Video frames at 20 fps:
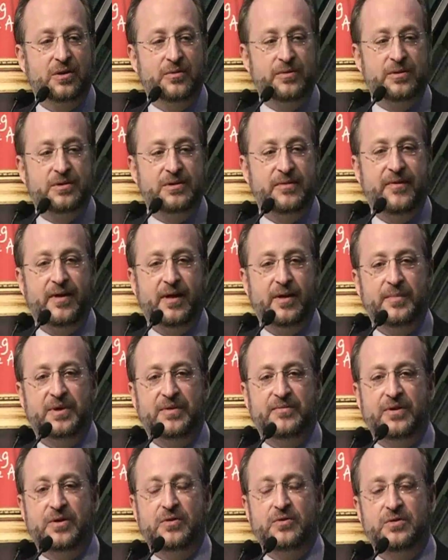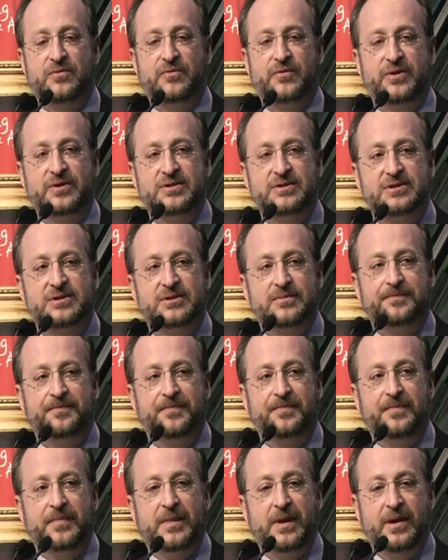or the development of the universe
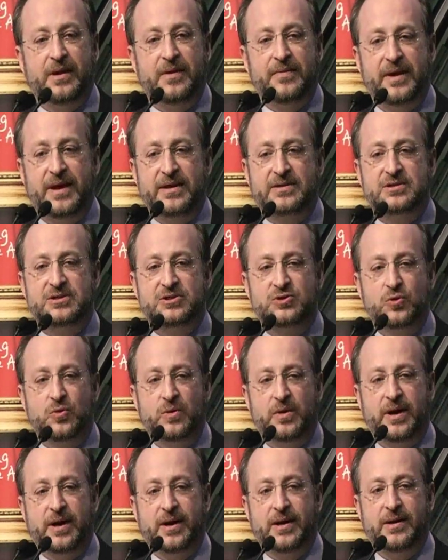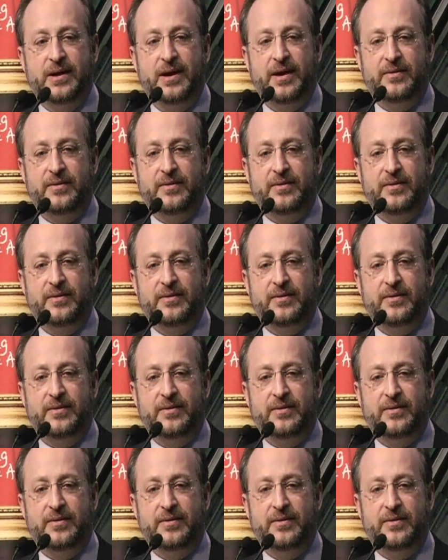in that story.